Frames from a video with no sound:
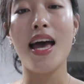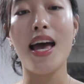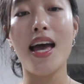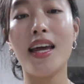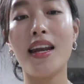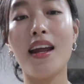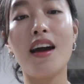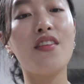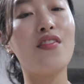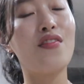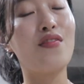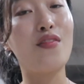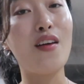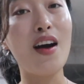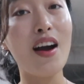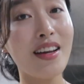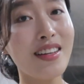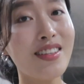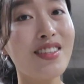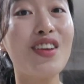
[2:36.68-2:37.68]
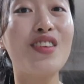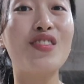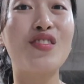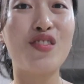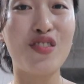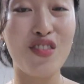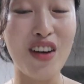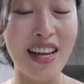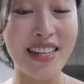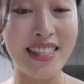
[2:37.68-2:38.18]
And I find
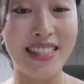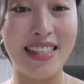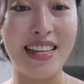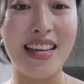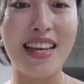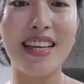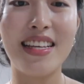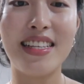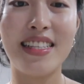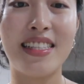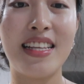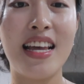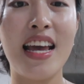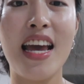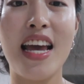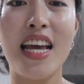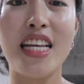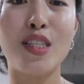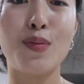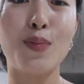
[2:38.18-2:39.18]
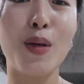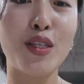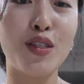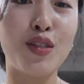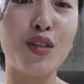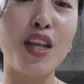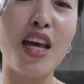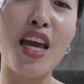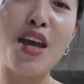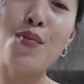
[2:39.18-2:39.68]
dresses
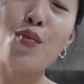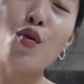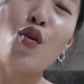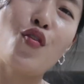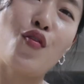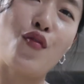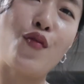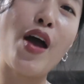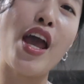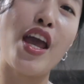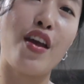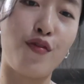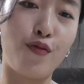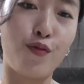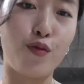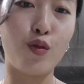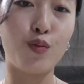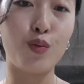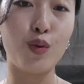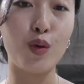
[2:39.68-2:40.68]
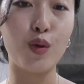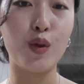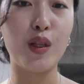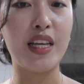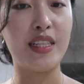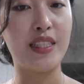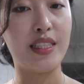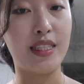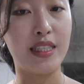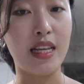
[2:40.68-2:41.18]
especially more favourable
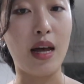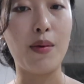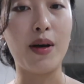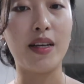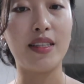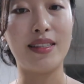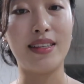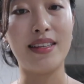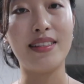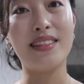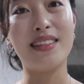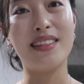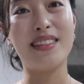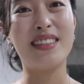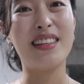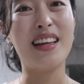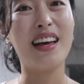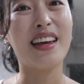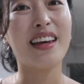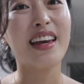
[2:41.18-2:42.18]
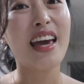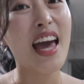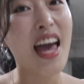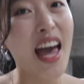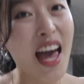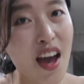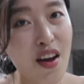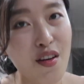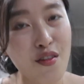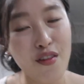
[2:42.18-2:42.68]
in summer since it's like
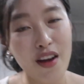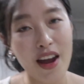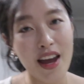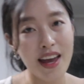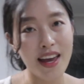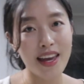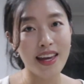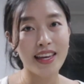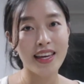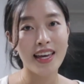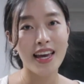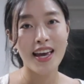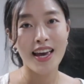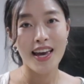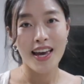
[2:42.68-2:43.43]
airy,